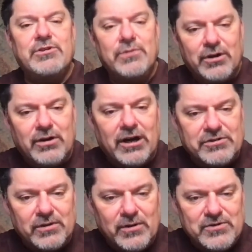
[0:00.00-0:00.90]
to a
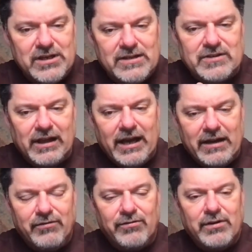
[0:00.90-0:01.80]
crossroads in his
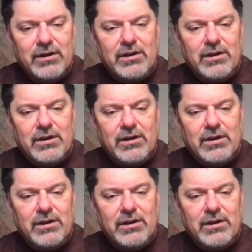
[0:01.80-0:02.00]
life